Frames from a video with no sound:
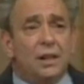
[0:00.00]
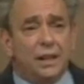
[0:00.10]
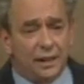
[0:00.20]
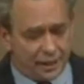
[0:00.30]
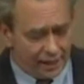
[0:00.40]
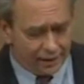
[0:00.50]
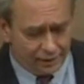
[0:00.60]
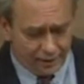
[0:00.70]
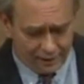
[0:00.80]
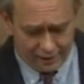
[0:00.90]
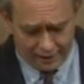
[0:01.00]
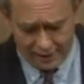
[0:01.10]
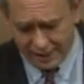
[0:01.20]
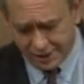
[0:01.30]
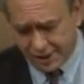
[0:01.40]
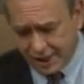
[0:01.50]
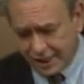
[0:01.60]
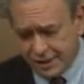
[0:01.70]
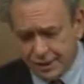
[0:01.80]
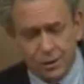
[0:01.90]
entitled The Last
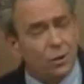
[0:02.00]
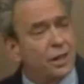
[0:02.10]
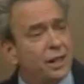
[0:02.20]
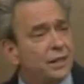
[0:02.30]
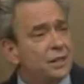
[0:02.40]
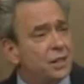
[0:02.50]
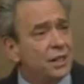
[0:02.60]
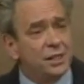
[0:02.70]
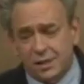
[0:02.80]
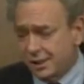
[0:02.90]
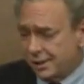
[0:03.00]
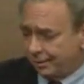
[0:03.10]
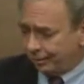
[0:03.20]
Days According to Jesus.